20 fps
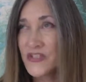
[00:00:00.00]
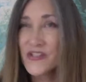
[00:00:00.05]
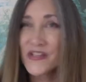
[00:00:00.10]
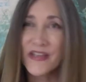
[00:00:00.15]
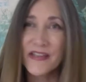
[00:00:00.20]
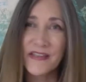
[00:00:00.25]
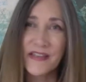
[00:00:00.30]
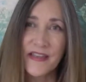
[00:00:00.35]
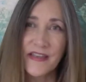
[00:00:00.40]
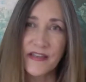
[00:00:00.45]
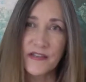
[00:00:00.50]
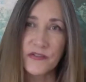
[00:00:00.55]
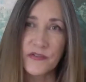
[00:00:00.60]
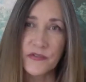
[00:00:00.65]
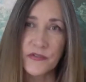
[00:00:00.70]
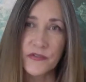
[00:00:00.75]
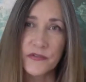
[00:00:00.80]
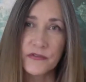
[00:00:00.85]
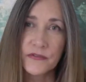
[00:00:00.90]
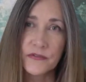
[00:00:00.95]
had
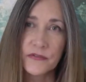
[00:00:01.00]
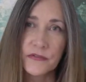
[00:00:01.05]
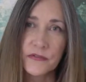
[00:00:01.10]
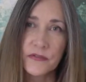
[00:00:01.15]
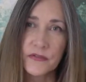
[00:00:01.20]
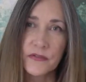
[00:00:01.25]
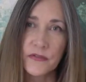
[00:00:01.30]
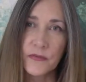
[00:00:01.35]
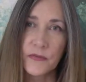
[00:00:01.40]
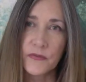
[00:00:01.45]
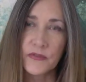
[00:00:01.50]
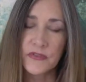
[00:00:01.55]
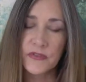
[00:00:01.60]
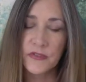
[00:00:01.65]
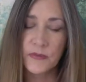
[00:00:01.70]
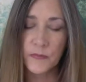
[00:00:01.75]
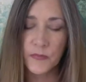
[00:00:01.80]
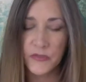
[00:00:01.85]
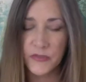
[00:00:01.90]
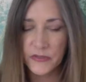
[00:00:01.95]
cancer. So it was a
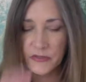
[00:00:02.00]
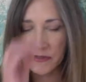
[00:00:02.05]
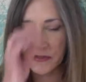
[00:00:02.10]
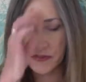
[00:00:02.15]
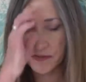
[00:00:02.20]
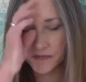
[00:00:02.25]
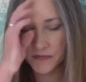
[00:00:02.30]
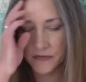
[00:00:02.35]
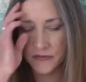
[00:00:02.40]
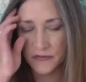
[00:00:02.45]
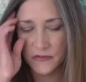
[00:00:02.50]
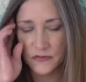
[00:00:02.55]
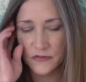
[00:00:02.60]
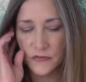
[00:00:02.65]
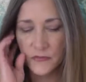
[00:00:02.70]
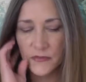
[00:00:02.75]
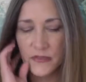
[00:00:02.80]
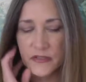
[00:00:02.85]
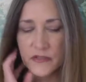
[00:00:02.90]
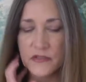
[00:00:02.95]
completely different
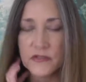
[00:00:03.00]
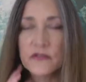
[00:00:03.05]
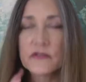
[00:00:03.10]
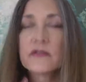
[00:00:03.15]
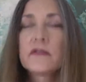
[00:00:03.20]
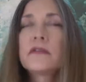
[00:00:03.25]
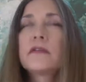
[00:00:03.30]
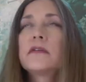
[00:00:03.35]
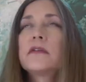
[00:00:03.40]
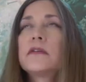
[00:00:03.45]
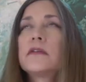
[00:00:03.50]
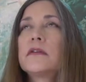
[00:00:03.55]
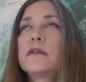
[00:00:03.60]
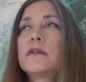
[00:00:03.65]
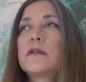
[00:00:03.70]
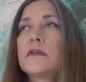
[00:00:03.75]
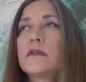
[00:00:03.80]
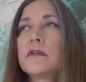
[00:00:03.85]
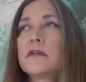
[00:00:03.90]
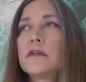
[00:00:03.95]
situation.
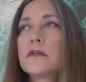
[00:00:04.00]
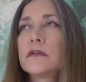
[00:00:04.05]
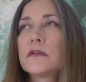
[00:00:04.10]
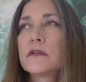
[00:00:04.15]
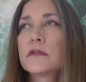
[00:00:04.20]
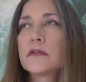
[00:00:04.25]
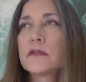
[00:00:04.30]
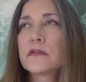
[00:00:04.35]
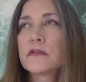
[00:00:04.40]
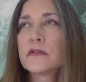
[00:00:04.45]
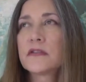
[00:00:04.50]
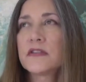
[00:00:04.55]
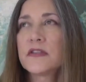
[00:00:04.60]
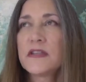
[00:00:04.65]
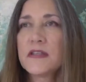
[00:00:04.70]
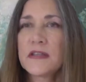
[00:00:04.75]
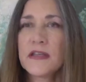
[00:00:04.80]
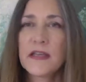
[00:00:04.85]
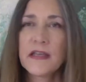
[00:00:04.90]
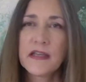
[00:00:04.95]

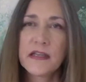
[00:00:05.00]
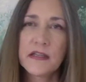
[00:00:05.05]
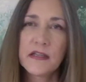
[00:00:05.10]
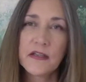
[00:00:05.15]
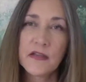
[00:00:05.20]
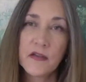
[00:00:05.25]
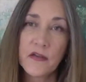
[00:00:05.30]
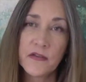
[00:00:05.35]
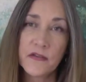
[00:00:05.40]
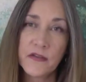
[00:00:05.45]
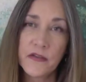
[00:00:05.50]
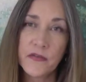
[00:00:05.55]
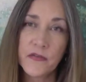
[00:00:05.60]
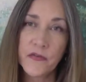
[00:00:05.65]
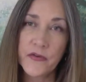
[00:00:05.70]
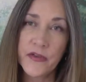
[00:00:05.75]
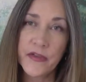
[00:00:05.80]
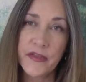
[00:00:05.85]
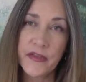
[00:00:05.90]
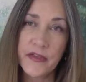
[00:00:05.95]
CKD, on the
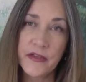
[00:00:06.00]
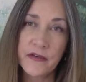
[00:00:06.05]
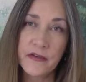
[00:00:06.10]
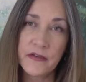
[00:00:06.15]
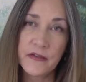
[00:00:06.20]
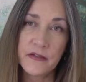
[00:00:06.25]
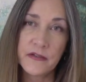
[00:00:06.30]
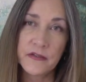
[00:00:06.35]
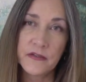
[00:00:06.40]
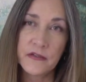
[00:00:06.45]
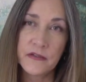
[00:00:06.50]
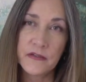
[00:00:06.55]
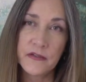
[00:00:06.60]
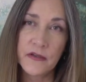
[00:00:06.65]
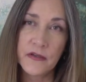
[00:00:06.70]
other hand, is,